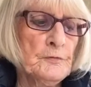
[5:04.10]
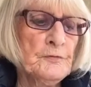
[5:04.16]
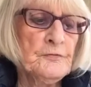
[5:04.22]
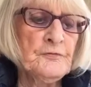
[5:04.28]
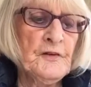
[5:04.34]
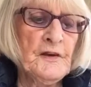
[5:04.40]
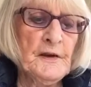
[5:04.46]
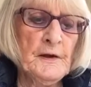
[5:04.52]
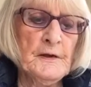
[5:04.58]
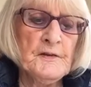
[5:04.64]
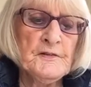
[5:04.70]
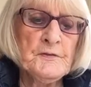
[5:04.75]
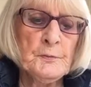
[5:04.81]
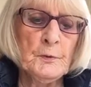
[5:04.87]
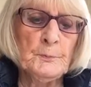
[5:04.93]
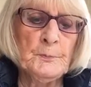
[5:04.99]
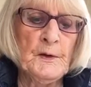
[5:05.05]
fears
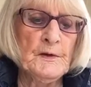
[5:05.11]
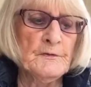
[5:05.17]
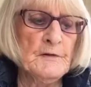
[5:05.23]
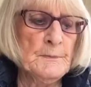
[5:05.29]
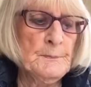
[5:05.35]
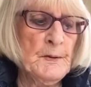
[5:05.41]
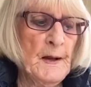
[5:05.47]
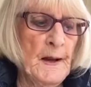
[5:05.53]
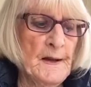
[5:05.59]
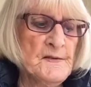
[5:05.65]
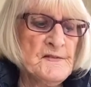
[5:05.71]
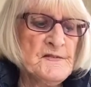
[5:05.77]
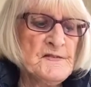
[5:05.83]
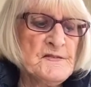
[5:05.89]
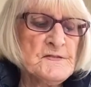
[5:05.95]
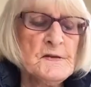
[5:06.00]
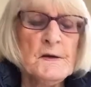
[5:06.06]
will be
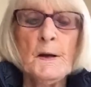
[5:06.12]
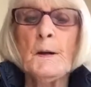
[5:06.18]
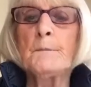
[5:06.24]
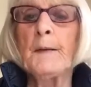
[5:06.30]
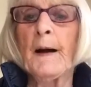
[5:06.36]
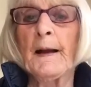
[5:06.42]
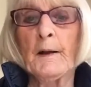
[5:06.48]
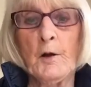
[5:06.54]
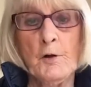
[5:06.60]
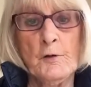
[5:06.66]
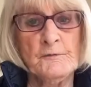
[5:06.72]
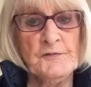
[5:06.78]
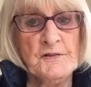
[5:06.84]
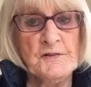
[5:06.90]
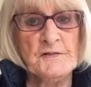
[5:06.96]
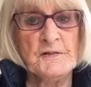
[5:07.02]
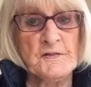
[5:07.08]
replaced by
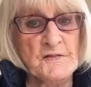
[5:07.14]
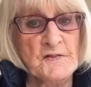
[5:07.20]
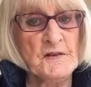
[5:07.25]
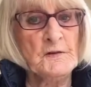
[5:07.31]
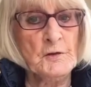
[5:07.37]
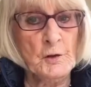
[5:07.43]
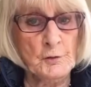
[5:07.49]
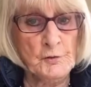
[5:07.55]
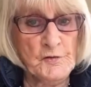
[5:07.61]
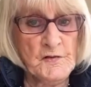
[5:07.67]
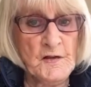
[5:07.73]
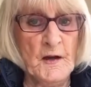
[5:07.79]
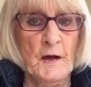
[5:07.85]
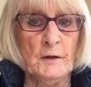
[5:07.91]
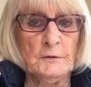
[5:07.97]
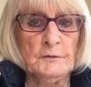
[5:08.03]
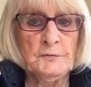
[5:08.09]
confidence in
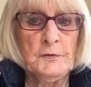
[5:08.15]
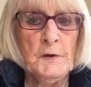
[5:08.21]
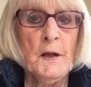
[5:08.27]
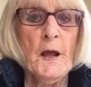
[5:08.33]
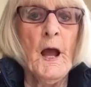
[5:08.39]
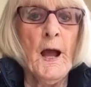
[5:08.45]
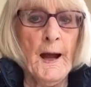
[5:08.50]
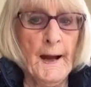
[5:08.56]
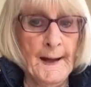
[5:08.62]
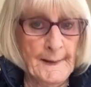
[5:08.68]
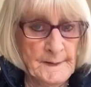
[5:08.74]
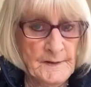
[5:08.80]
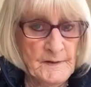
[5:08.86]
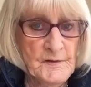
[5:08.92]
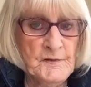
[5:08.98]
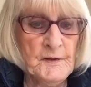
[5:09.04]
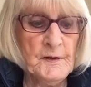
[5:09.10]
yourself
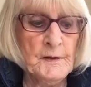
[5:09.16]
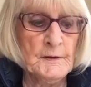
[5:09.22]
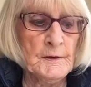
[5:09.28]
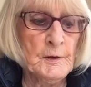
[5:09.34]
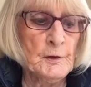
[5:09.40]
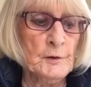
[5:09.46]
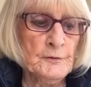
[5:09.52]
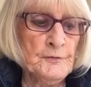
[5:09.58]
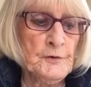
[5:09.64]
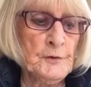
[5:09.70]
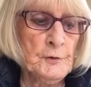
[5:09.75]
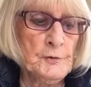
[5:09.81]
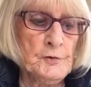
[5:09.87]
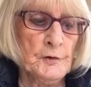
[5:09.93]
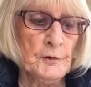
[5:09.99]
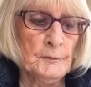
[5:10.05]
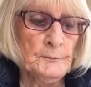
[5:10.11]
and in your
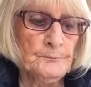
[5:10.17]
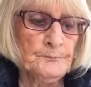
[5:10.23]
future.